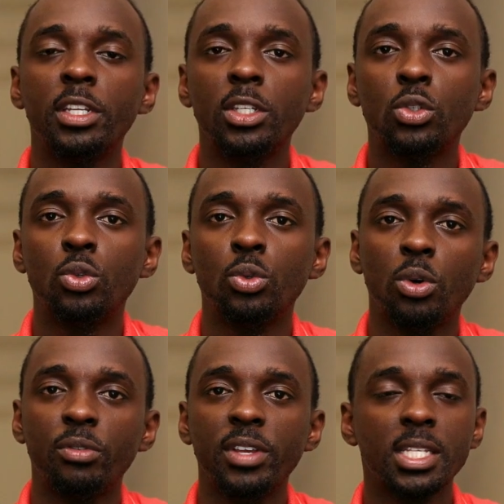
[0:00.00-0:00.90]
you need to
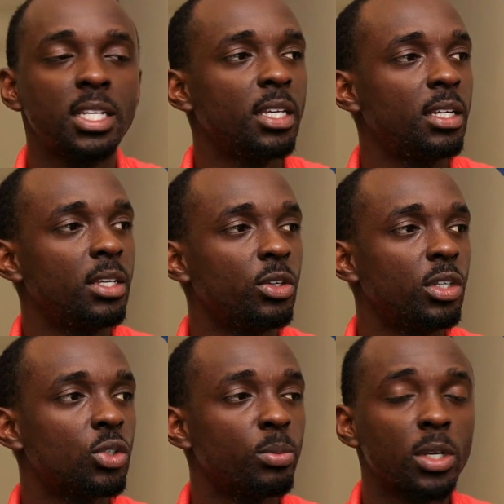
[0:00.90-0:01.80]
do, obviously, you
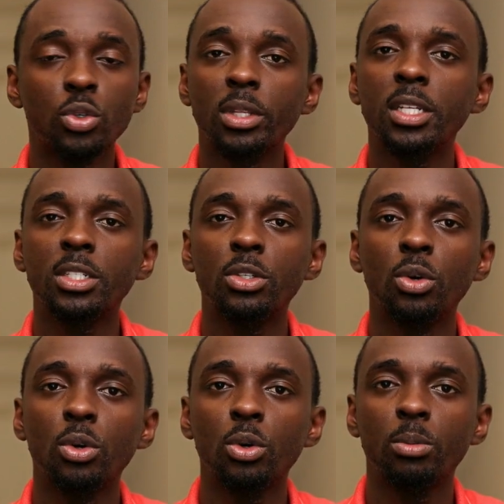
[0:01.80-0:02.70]
need to make sure that
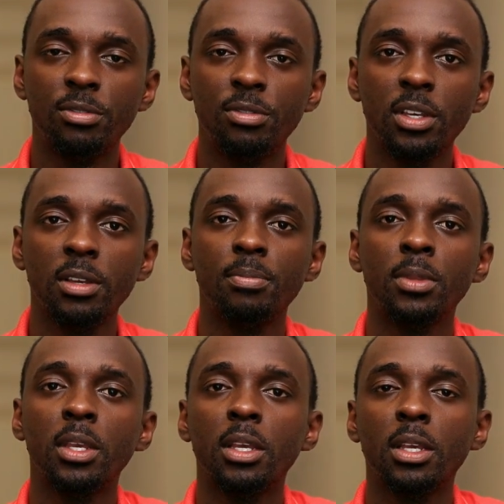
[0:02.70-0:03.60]
your TV
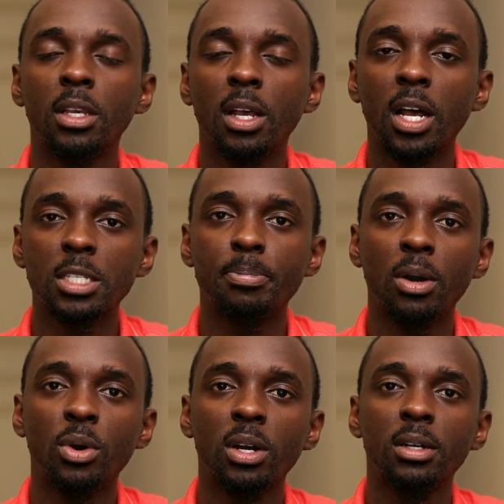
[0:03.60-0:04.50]
has
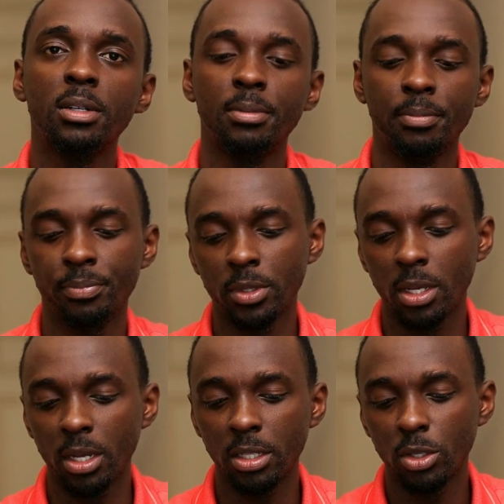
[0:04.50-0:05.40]
power,
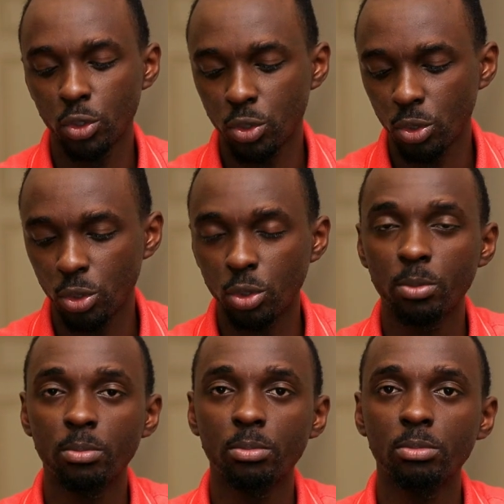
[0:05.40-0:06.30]
and then also
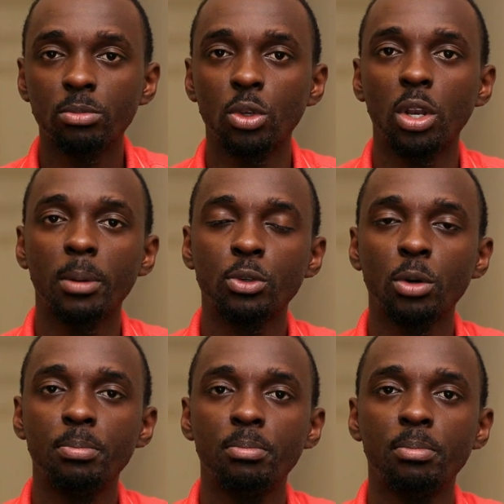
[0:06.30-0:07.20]
your
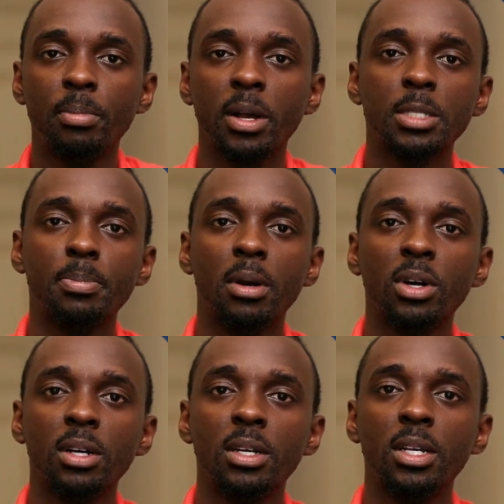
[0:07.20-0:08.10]
laptop has power.